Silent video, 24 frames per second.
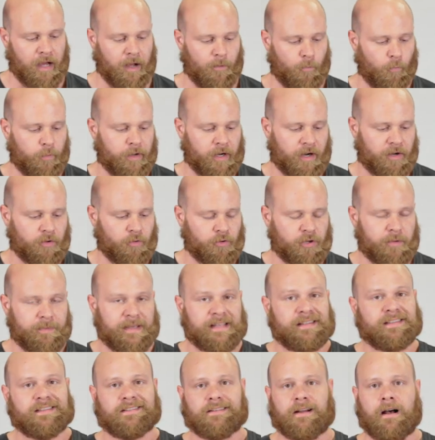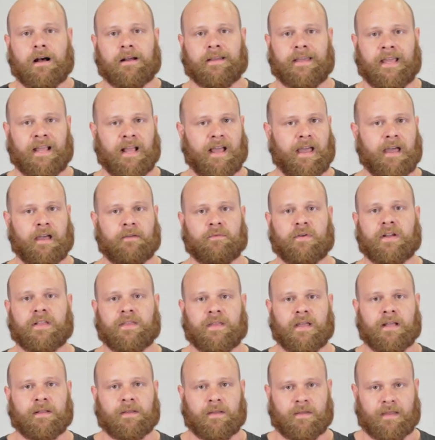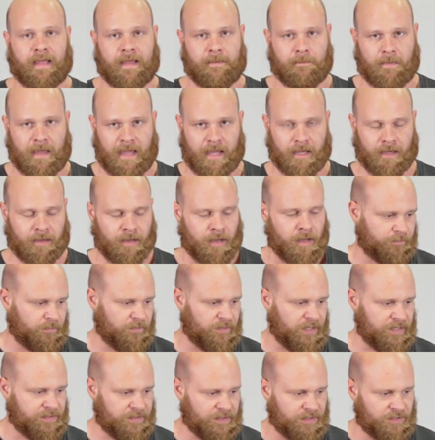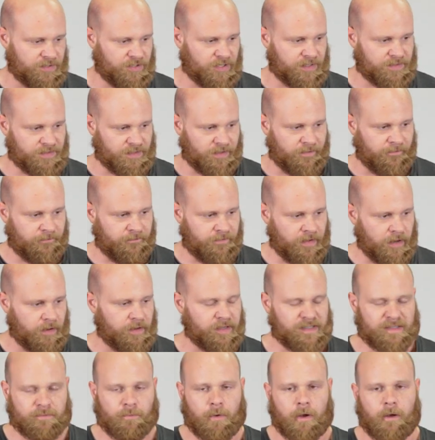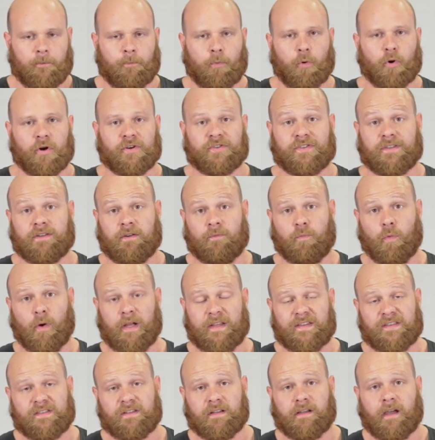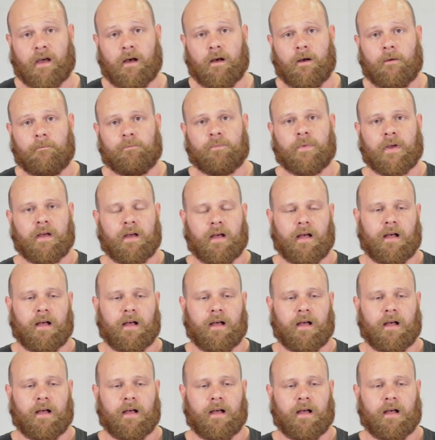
We are going to be stocking everything that they make. This is just a very small portion of what's to come.